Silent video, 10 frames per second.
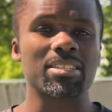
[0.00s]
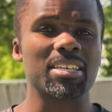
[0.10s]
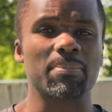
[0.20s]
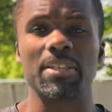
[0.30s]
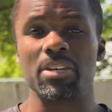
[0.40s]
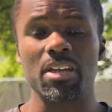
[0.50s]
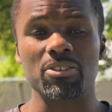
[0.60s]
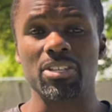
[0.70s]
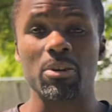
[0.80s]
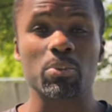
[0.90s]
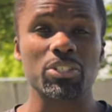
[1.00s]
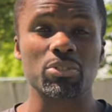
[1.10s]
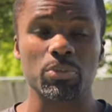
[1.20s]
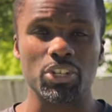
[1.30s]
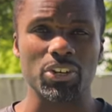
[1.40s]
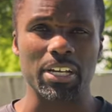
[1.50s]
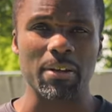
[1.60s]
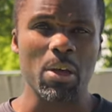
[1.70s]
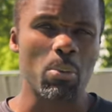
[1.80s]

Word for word: let's think about the other side, which is returning.